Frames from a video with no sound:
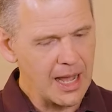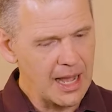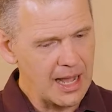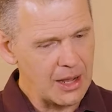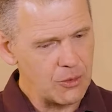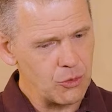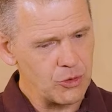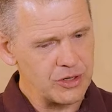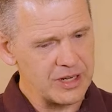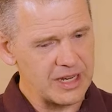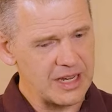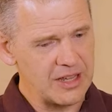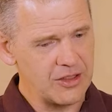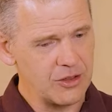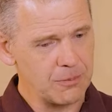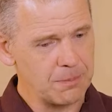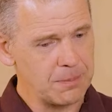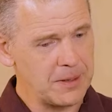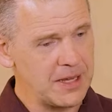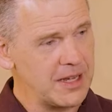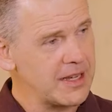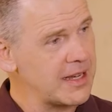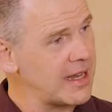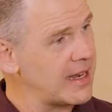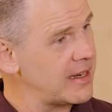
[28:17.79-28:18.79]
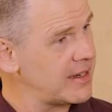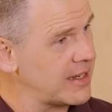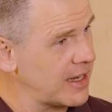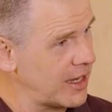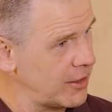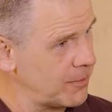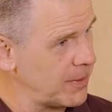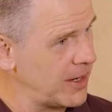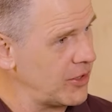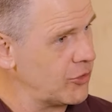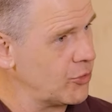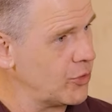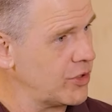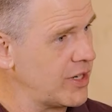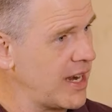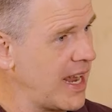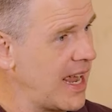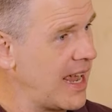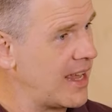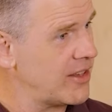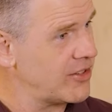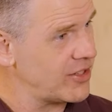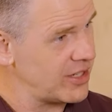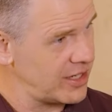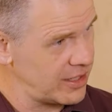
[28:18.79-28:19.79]
I would either pick a database which
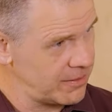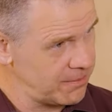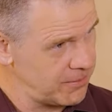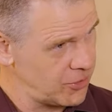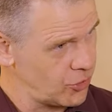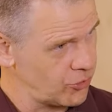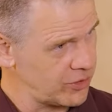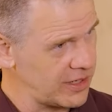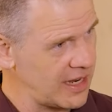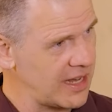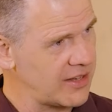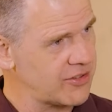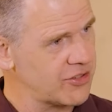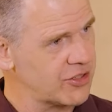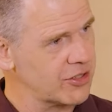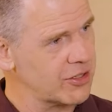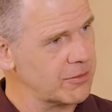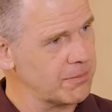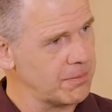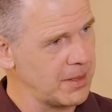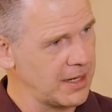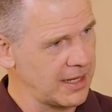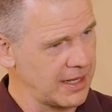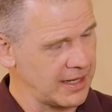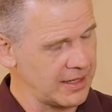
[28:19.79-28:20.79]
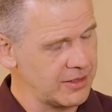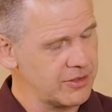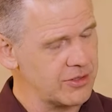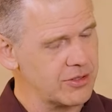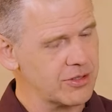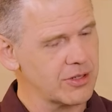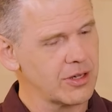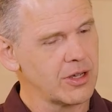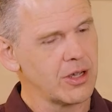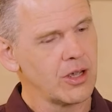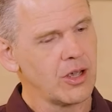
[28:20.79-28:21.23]
has inbuilt ACID compliance,